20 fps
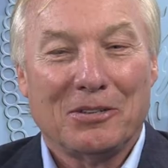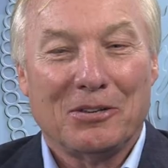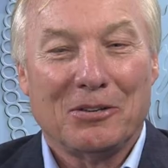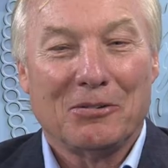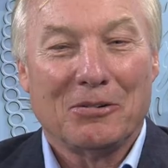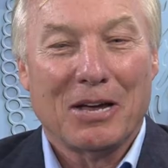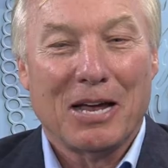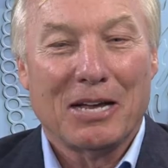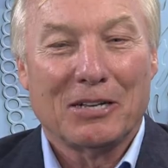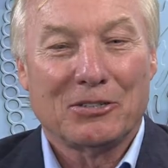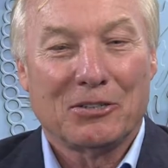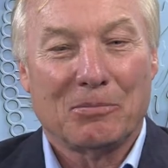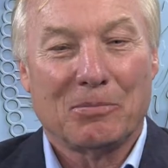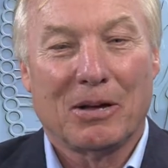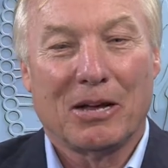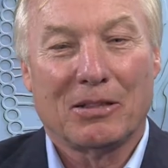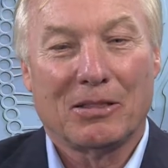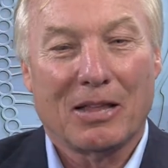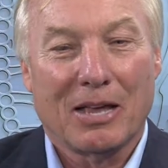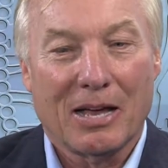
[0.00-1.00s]
you asked
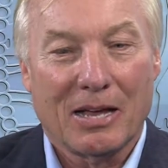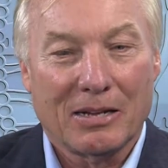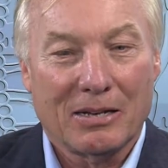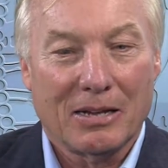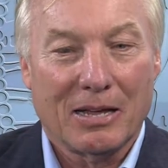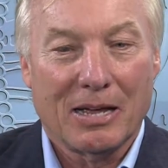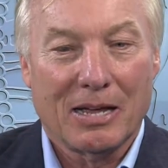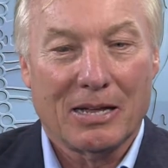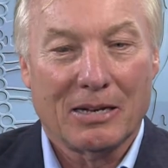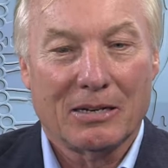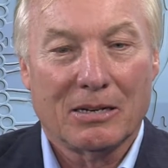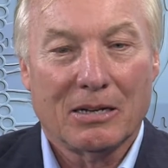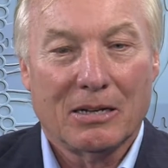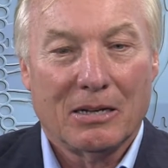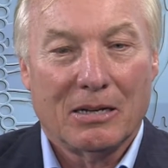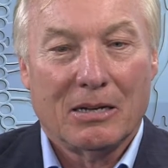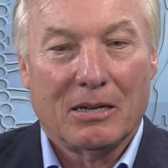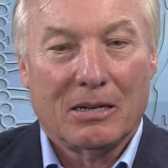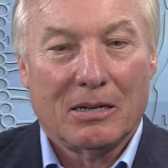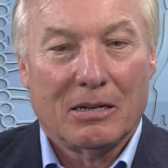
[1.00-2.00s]
about that. And
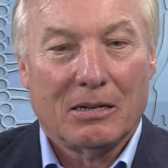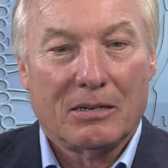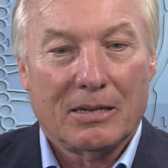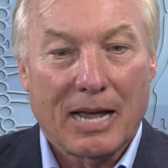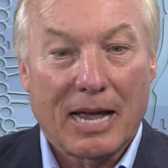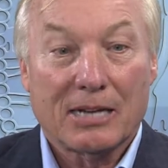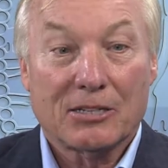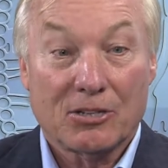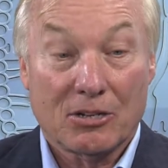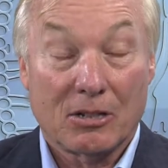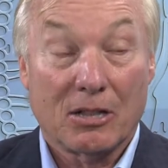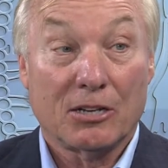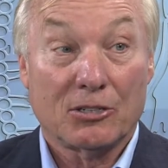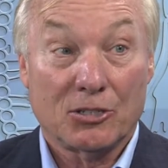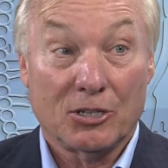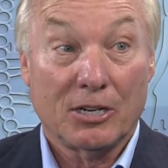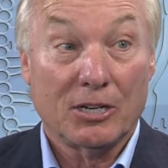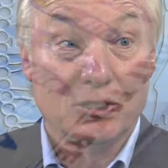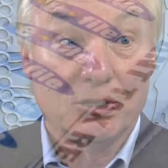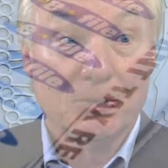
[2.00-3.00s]
tax collection is